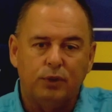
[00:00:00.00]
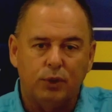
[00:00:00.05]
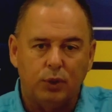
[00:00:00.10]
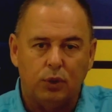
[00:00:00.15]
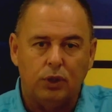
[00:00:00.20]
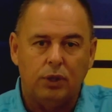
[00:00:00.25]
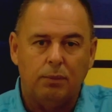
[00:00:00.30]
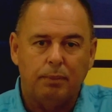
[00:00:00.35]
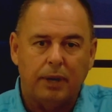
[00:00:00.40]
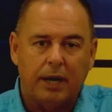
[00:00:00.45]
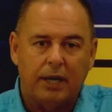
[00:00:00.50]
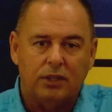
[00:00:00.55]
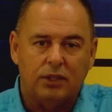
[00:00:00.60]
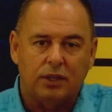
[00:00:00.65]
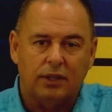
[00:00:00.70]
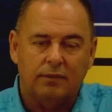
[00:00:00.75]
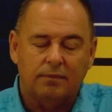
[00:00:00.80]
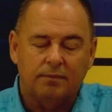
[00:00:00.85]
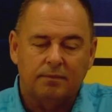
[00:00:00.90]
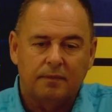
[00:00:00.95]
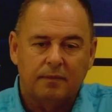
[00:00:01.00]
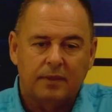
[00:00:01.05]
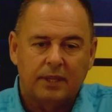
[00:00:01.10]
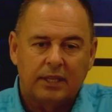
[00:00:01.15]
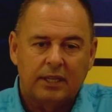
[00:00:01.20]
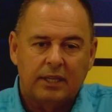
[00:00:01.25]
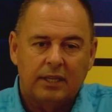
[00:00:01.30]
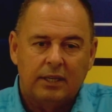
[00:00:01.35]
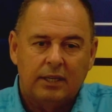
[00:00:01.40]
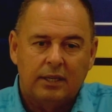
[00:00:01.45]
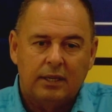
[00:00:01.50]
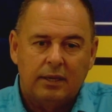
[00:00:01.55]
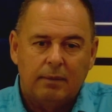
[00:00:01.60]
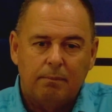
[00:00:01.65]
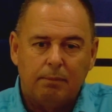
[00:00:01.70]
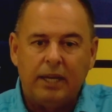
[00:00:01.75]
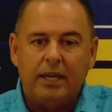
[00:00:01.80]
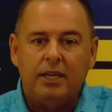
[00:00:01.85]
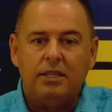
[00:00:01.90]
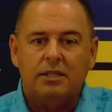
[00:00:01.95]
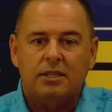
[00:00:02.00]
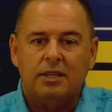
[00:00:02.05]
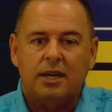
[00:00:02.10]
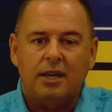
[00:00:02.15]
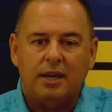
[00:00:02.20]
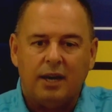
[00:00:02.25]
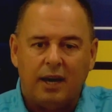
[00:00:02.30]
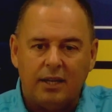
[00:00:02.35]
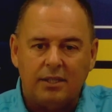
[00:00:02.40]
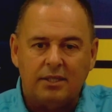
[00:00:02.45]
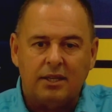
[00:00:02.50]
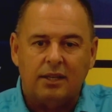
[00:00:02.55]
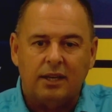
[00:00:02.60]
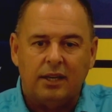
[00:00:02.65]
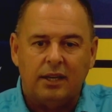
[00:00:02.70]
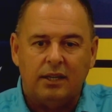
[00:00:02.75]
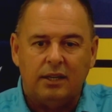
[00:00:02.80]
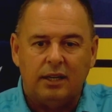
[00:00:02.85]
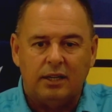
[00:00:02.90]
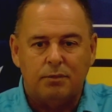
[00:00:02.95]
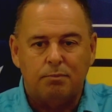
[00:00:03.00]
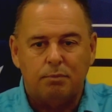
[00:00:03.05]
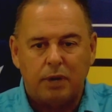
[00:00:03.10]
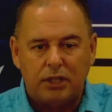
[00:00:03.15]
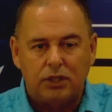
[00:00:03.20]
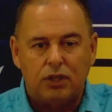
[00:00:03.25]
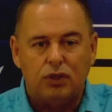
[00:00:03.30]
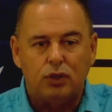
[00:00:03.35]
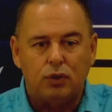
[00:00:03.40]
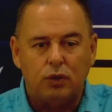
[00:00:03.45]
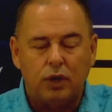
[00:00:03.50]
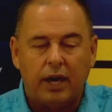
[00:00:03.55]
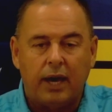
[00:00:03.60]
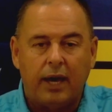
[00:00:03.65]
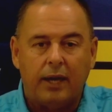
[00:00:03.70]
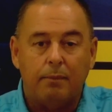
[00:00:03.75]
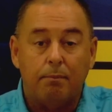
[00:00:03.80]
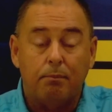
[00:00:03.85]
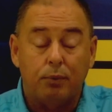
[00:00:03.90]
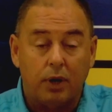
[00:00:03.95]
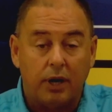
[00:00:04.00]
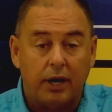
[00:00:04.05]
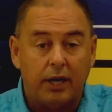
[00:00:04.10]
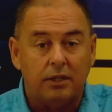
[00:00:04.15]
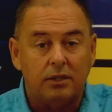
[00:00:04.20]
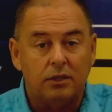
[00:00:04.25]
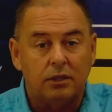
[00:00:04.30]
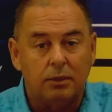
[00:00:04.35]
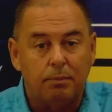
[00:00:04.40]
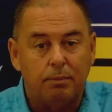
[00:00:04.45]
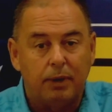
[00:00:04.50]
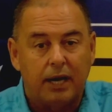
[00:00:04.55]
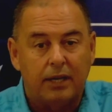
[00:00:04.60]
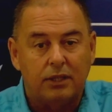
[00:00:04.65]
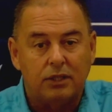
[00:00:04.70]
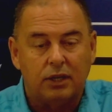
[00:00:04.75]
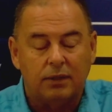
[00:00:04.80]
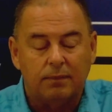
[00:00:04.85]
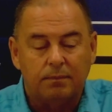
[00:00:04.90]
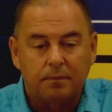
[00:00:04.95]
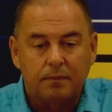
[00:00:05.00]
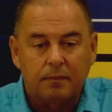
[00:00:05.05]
your departure. Please stay isolated as much as you can prior to departure.